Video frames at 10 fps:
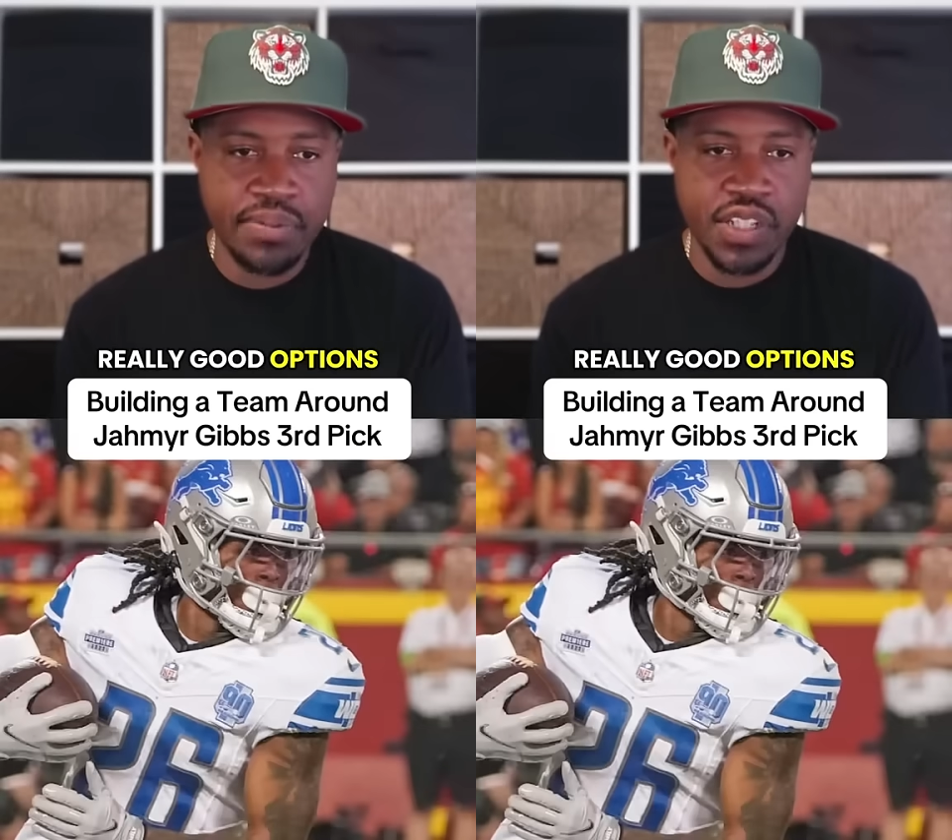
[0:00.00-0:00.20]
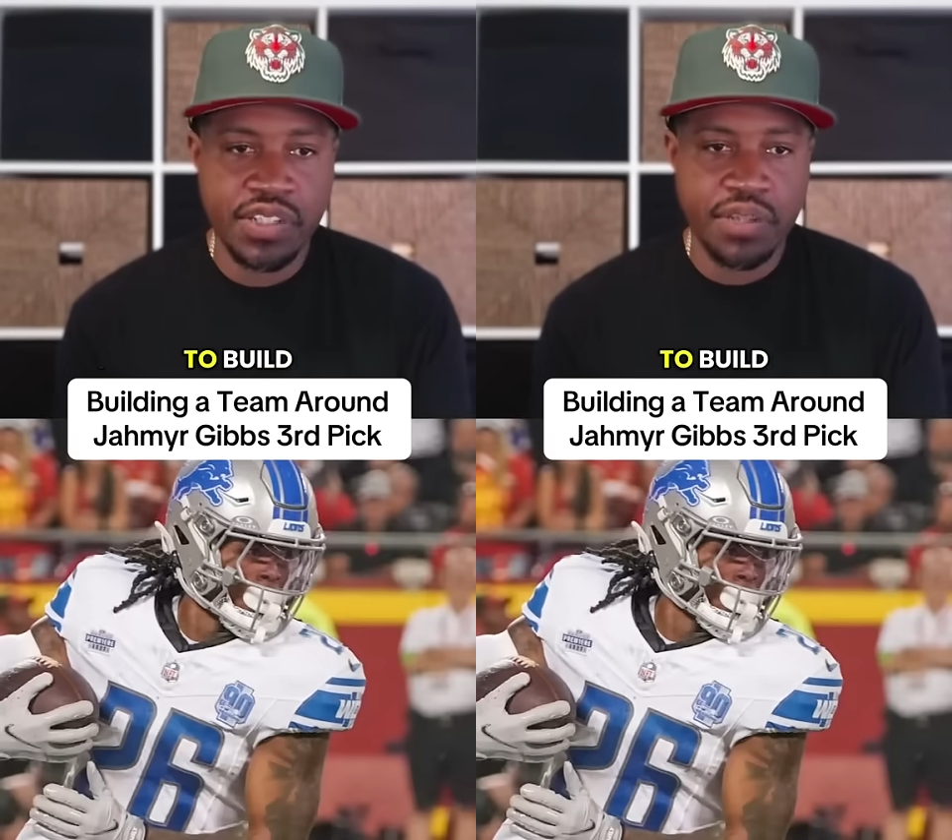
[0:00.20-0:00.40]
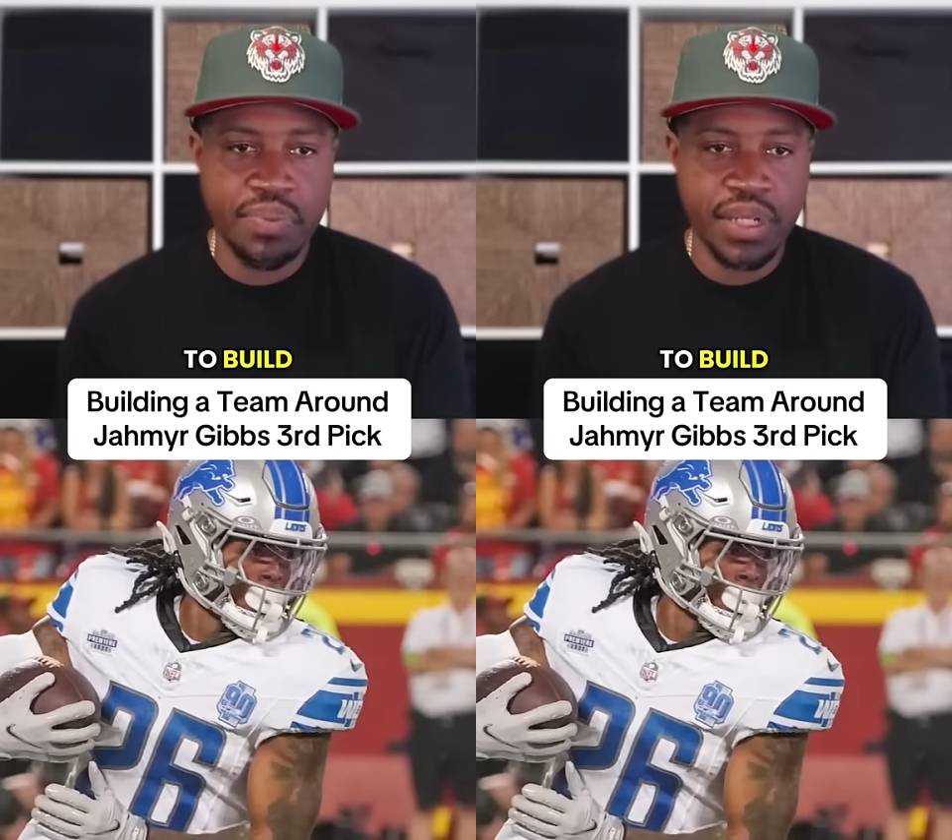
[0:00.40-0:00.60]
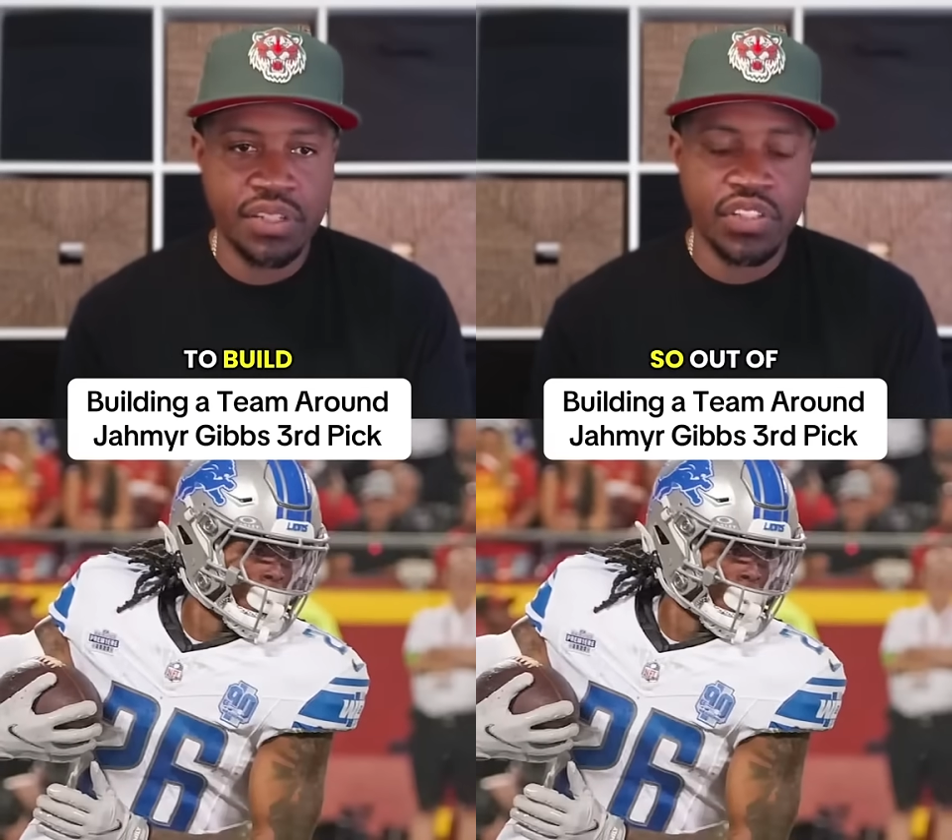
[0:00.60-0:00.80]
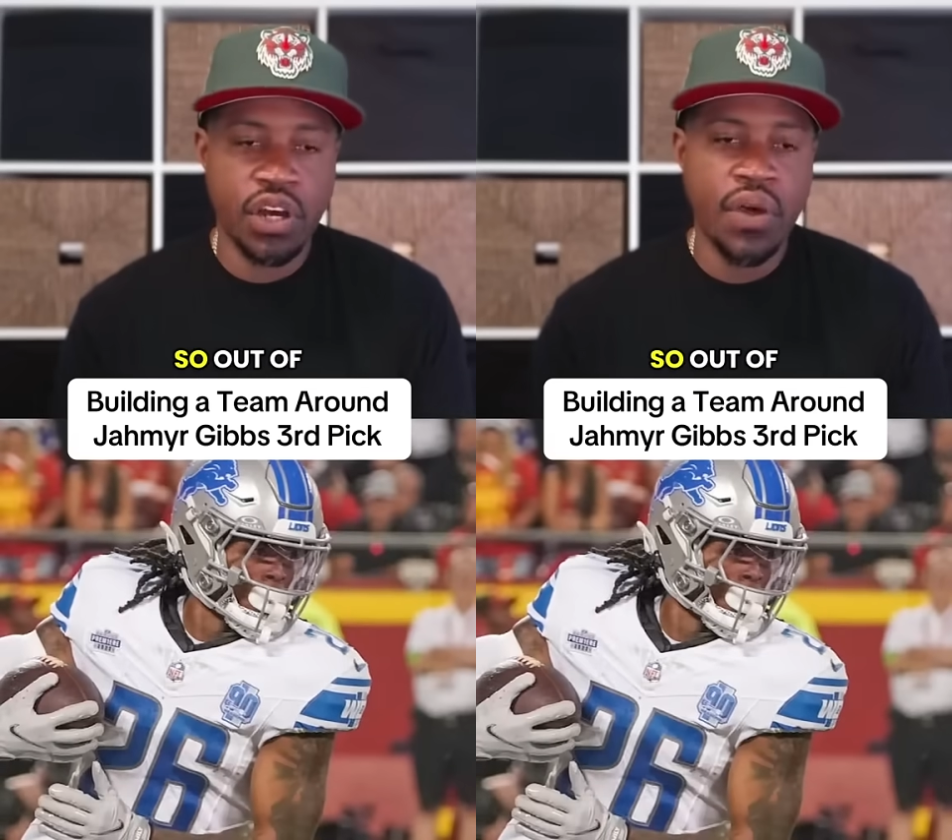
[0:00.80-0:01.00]
to build.
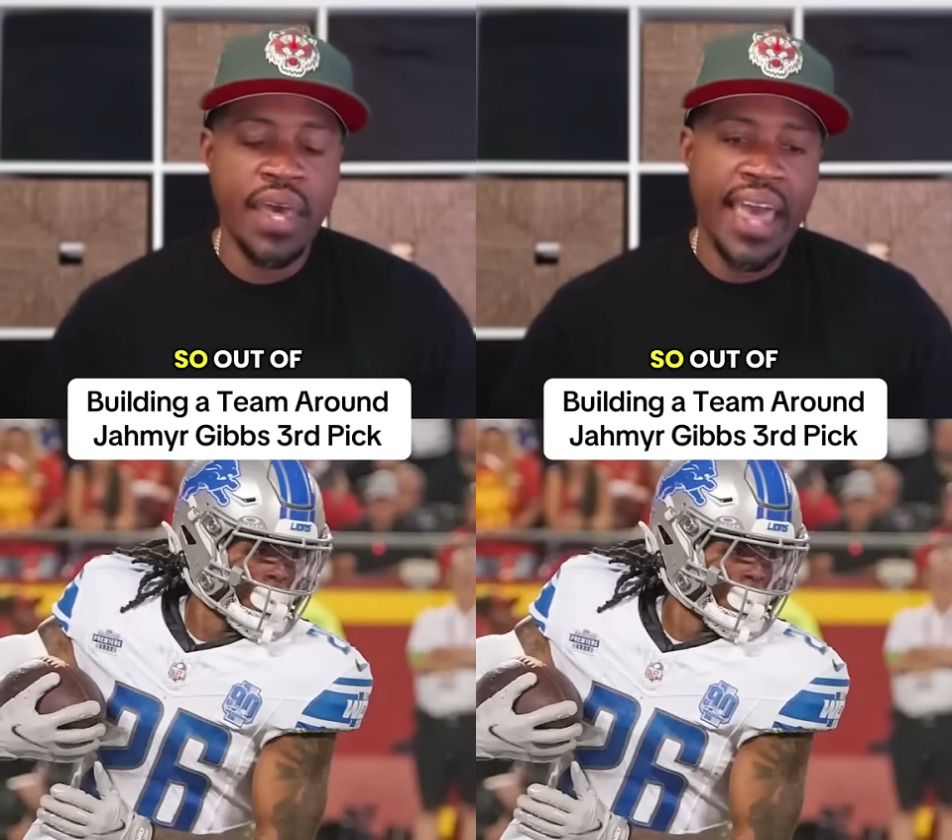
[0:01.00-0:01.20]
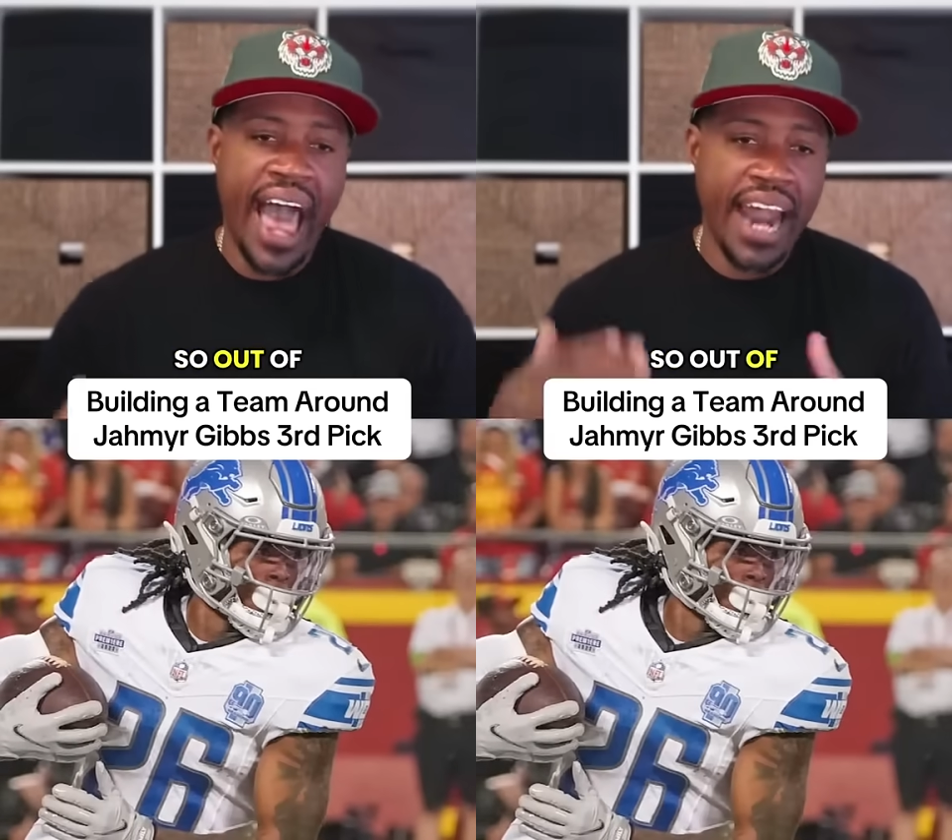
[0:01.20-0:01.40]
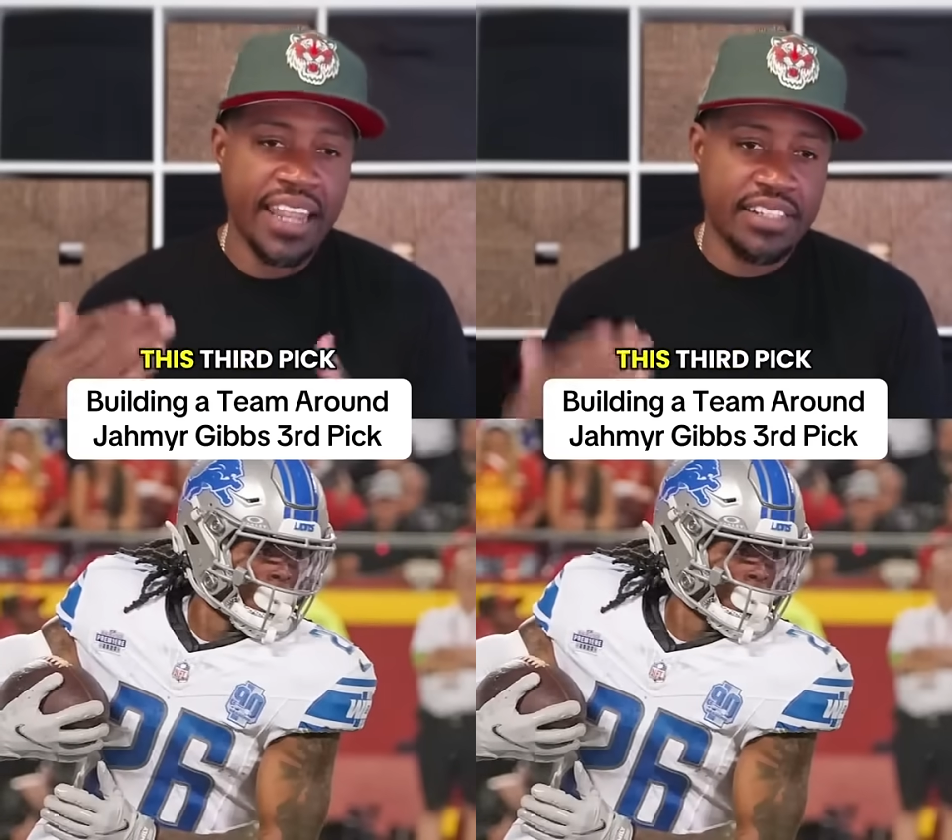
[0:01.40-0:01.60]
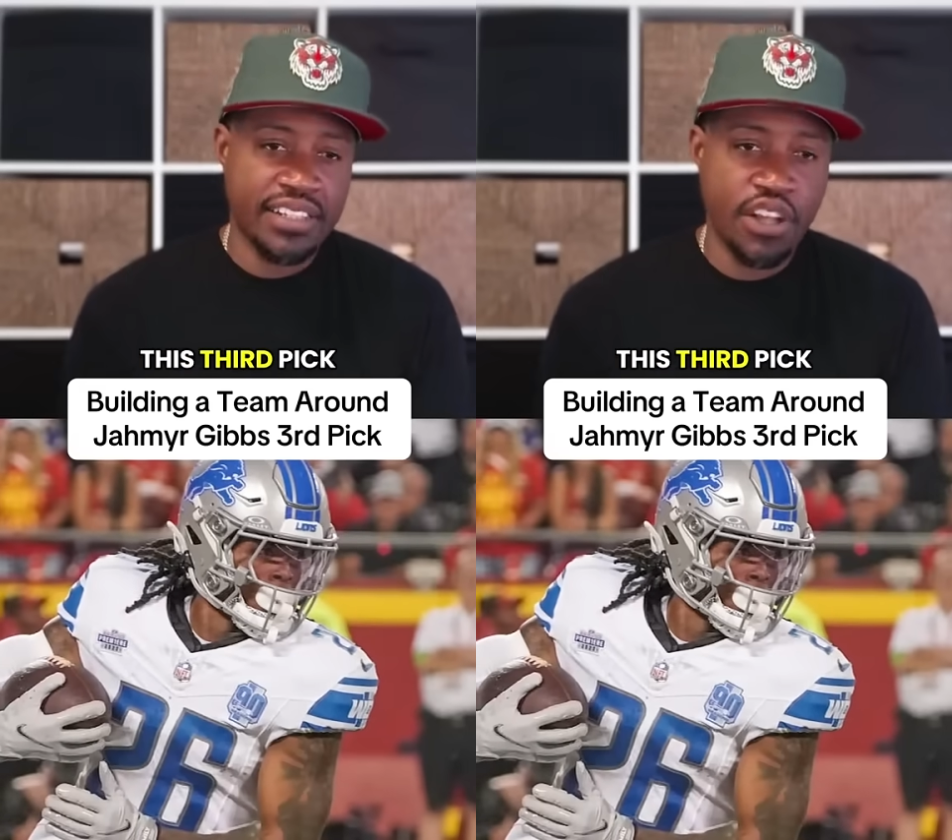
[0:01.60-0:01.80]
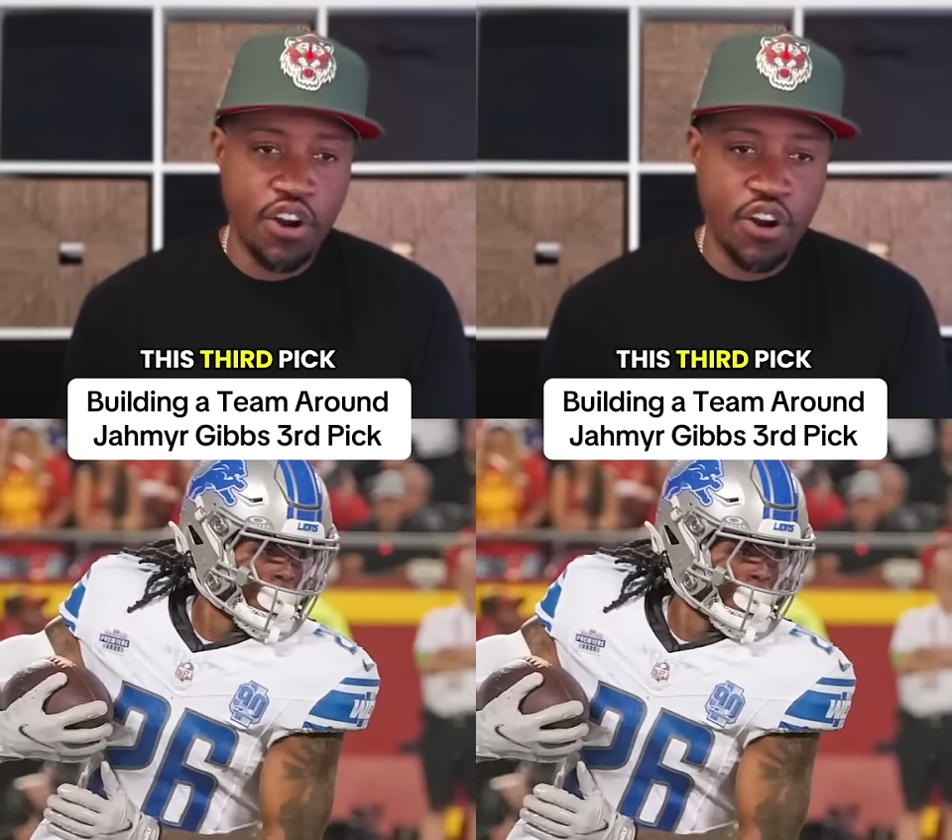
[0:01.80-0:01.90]
So out of this third pick,